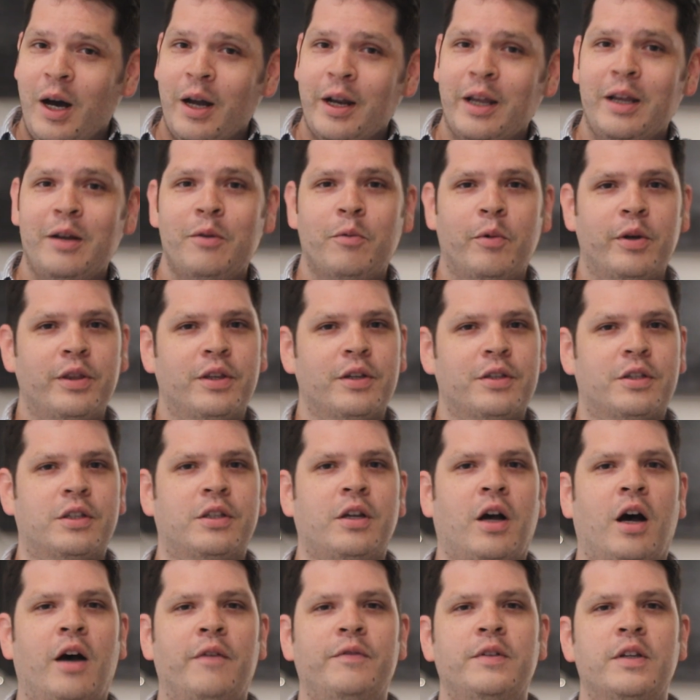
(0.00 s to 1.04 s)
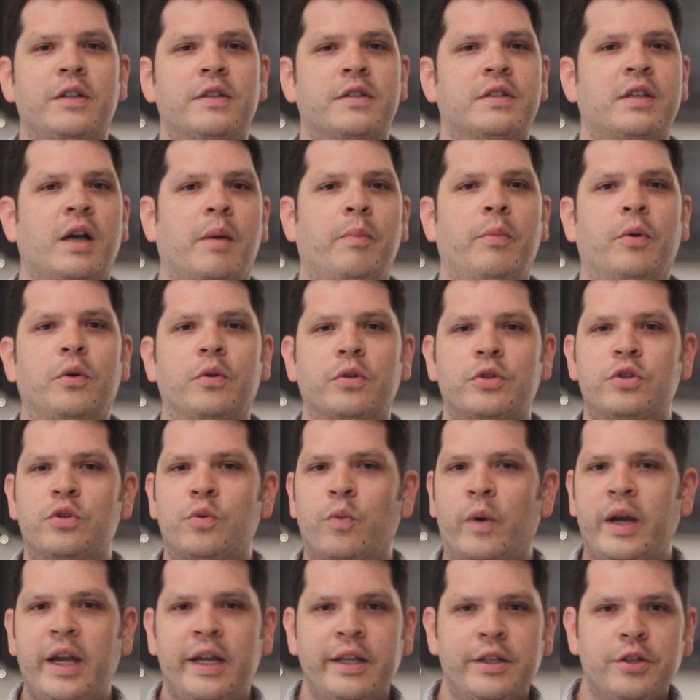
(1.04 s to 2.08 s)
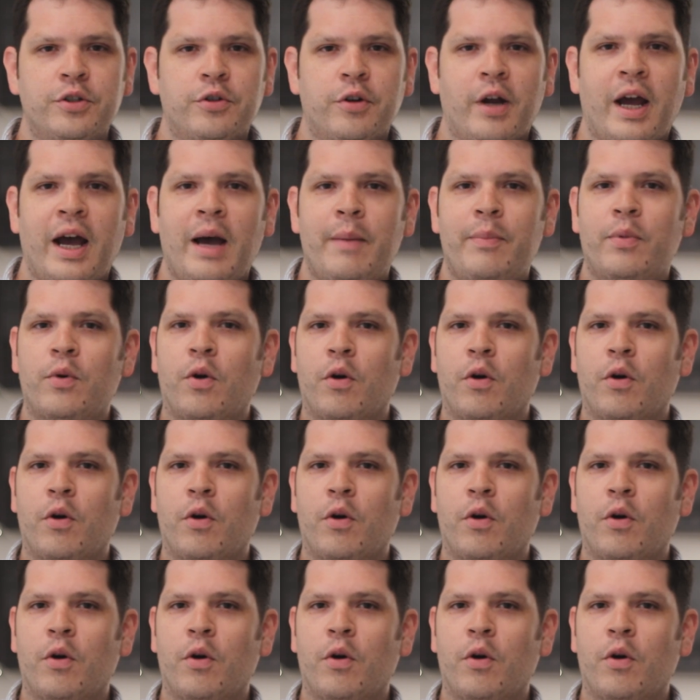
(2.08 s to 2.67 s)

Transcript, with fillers: bought it with a soft and supple suede strap